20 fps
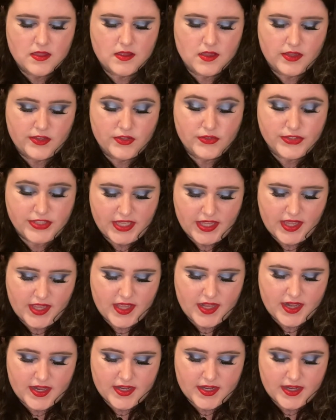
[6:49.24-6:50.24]
using
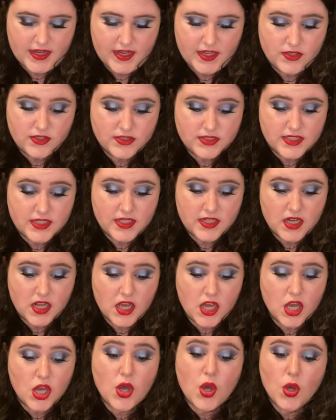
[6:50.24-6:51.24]
it, and I used it
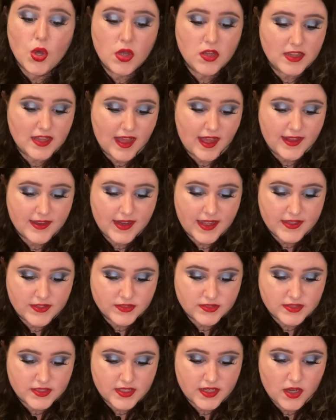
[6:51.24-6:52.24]
a whole lot. I
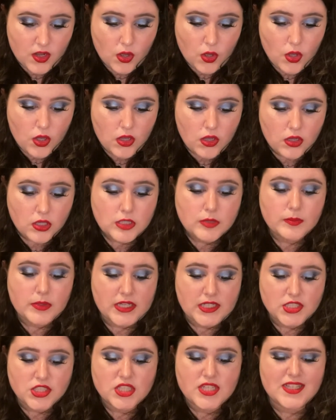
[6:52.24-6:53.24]
used it a whole
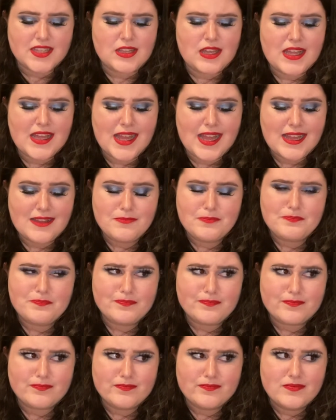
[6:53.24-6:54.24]
bunch at
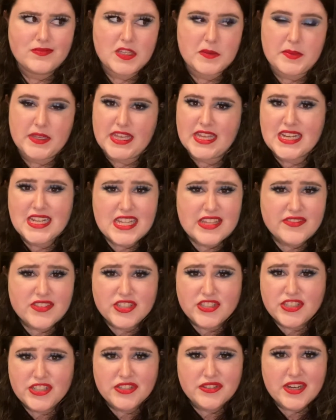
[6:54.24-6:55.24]
the beginning of
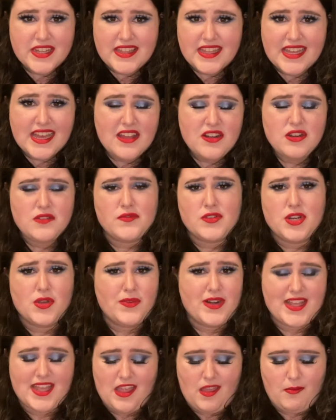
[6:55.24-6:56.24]
this year, I think. I don't even know
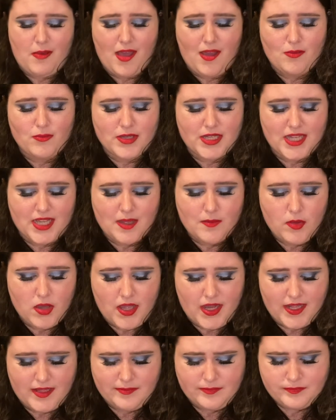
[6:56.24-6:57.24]
when it came out, but I
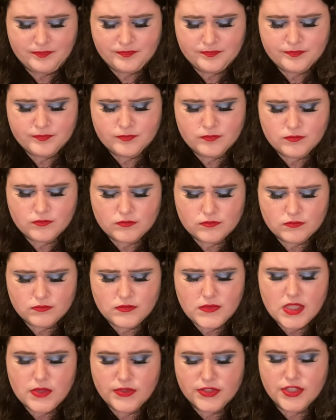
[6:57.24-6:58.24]
bought it.
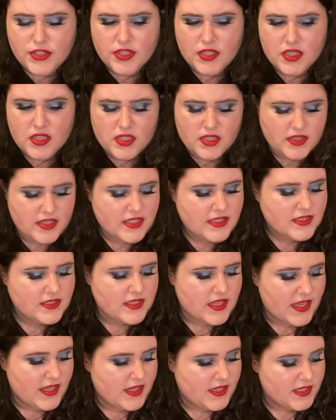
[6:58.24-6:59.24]
It was this
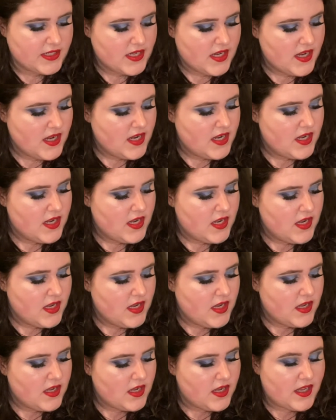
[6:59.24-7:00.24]
and
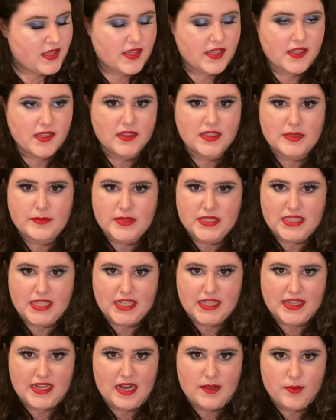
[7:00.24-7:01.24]
I think a
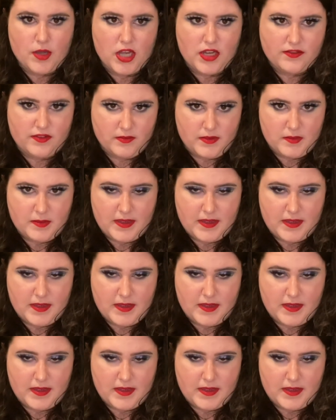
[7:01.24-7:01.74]
lipstick that I bought from